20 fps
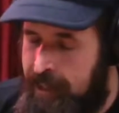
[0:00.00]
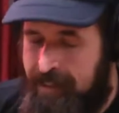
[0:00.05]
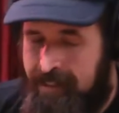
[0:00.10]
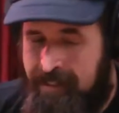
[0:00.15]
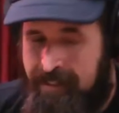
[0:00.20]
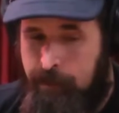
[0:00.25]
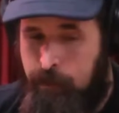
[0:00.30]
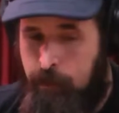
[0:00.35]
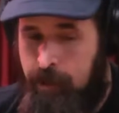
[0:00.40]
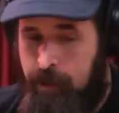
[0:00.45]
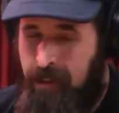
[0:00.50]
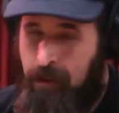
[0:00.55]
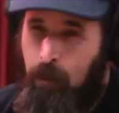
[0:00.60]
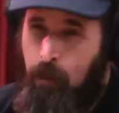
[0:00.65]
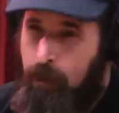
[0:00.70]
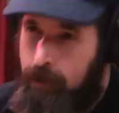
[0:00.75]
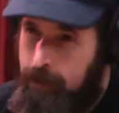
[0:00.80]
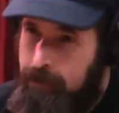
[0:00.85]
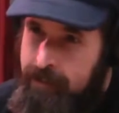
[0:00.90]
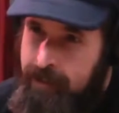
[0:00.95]
And this is one of the
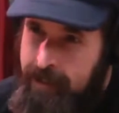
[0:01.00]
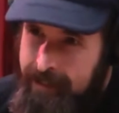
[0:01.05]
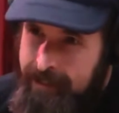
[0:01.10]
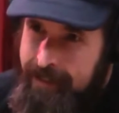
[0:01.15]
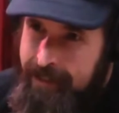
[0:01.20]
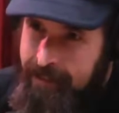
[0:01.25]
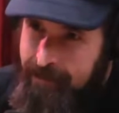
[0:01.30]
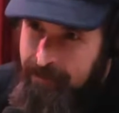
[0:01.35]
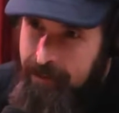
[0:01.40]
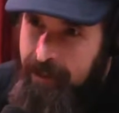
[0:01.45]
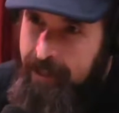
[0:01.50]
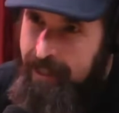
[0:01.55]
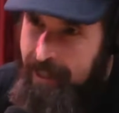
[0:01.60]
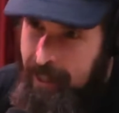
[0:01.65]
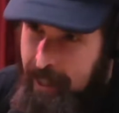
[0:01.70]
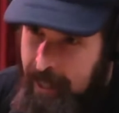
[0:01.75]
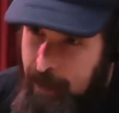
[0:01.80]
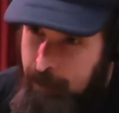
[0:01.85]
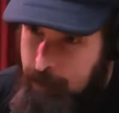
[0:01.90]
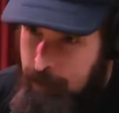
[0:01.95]
worst things that can fucking
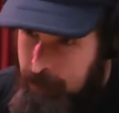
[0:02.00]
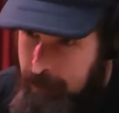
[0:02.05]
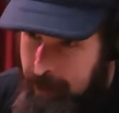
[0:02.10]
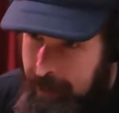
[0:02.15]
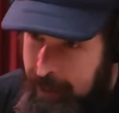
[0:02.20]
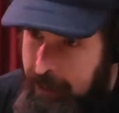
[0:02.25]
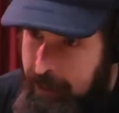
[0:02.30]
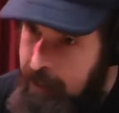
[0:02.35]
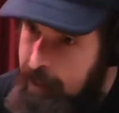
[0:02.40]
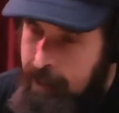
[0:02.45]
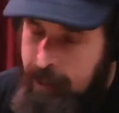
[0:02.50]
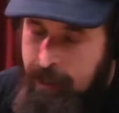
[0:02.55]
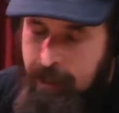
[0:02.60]
happen, man.